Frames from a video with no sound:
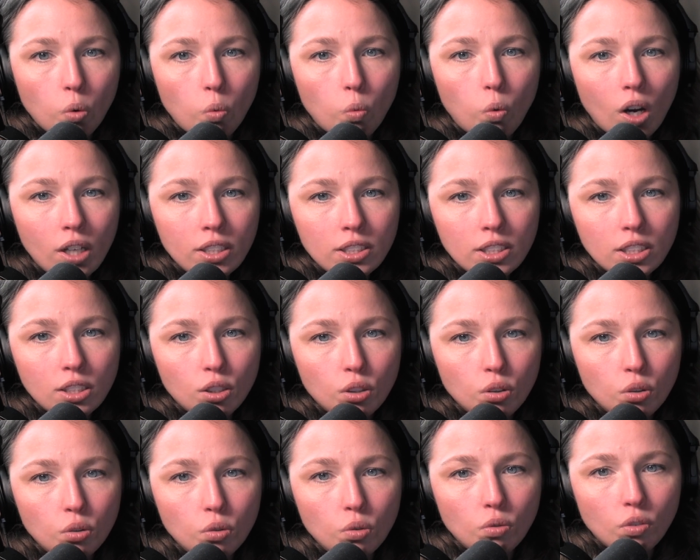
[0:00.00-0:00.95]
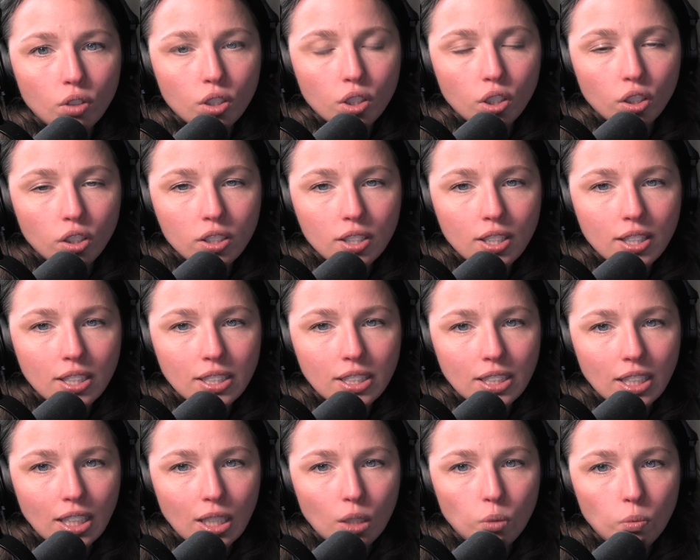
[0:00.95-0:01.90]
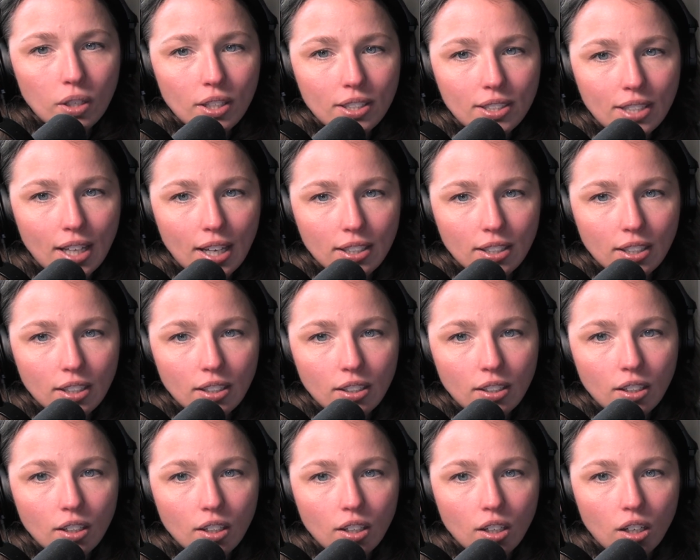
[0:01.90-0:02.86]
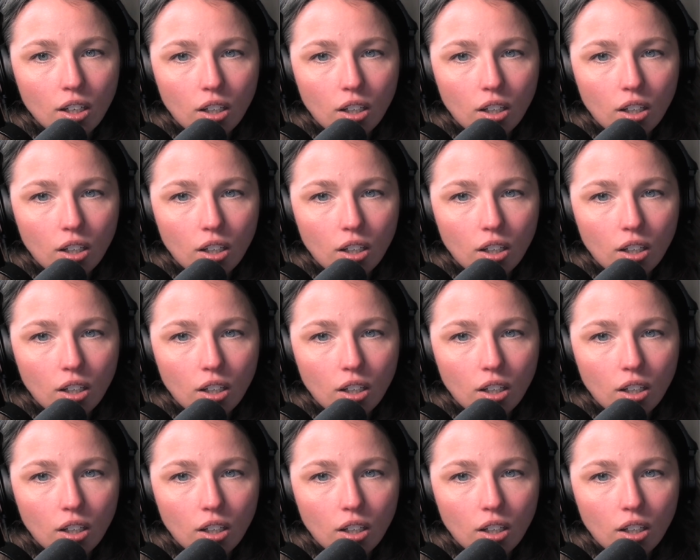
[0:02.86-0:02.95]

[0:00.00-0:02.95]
wants to return to the city we attended